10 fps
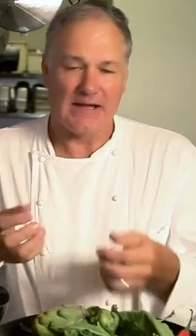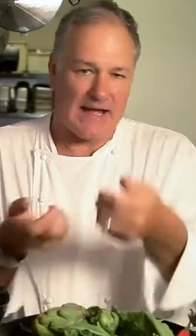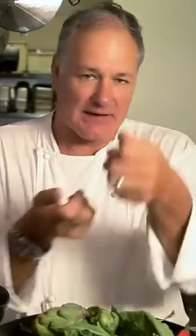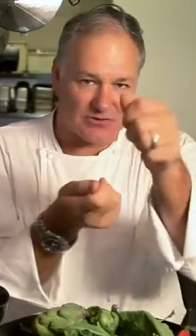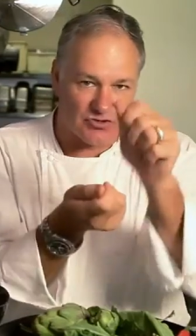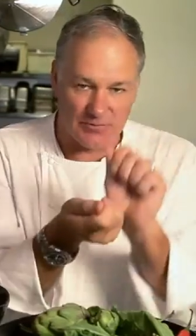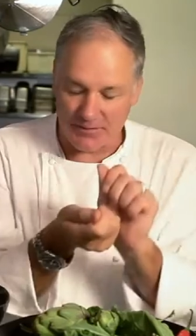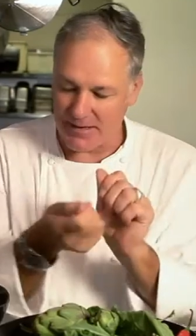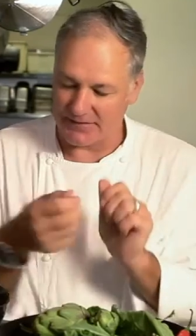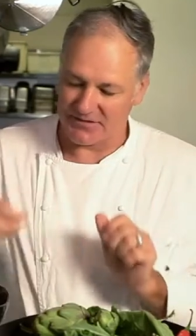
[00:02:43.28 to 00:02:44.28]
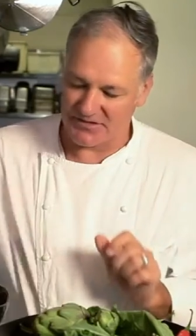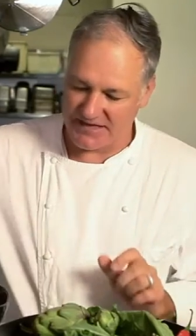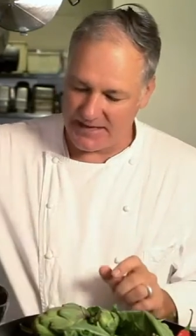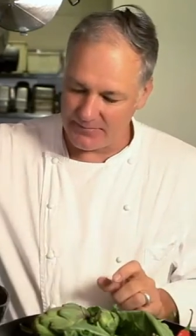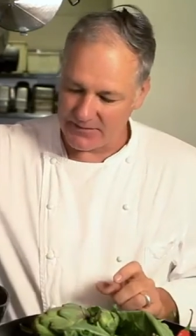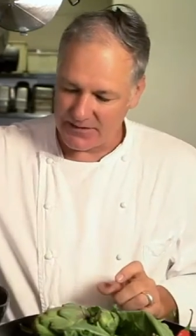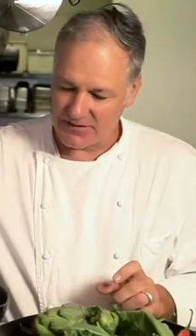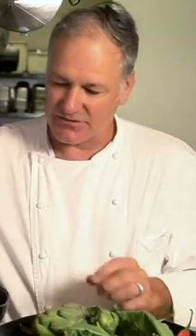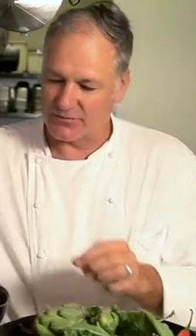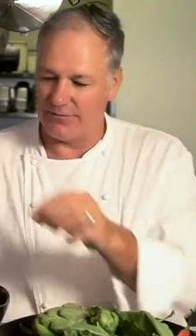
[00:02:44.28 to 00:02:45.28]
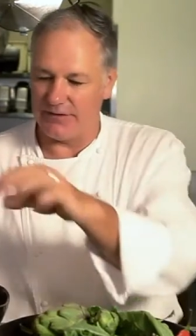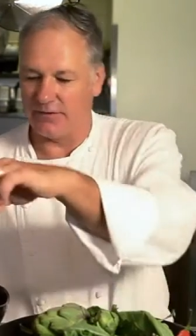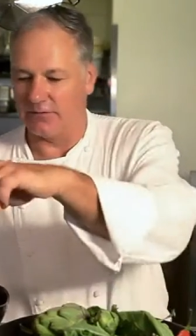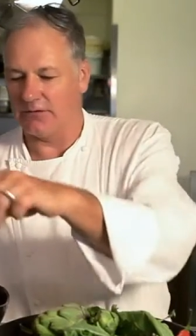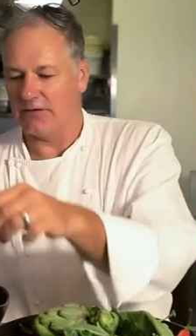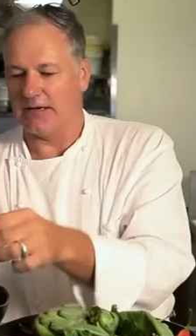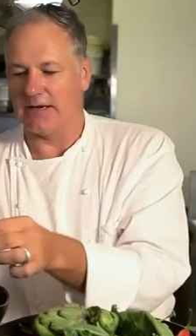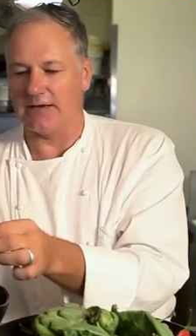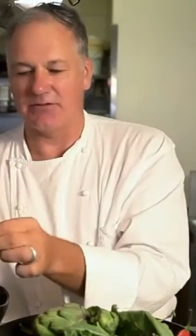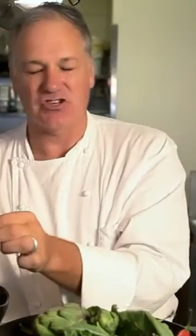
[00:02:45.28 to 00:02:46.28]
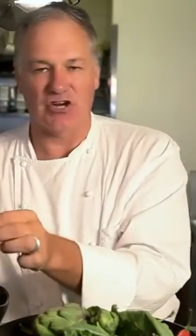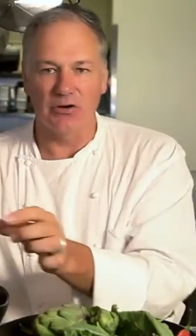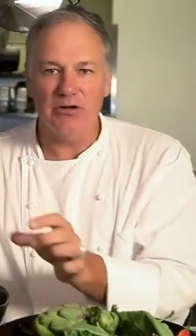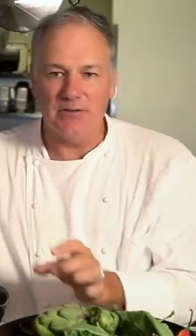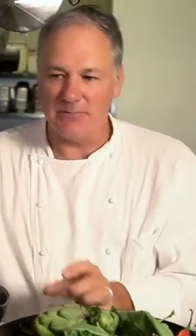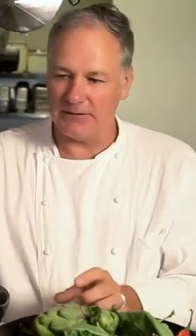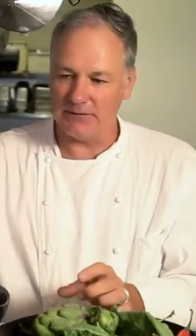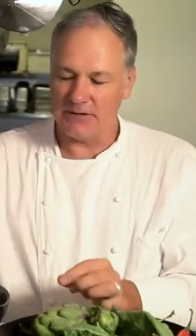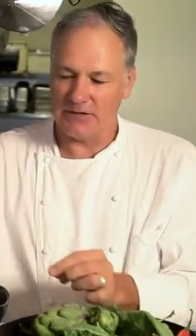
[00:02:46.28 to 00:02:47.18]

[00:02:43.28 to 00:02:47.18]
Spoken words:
and trimming back the stem to reveal the choke in the middle.